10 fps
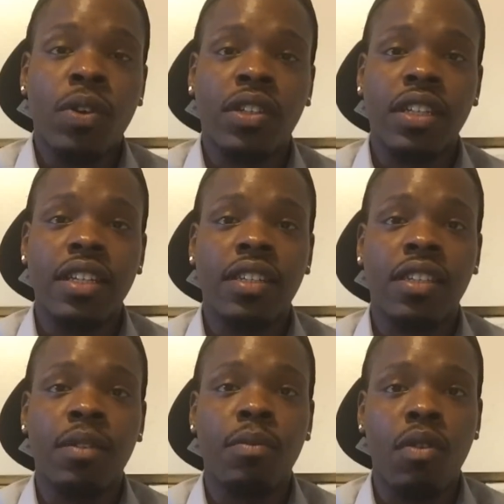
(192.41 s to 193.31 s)
which
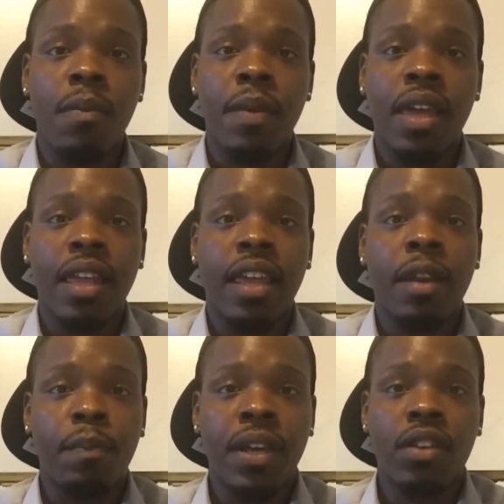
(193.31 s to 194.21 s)
leads to more men
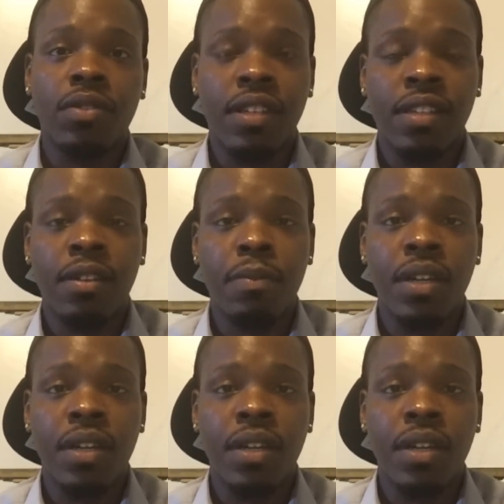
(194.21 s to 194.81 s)
in the penal system,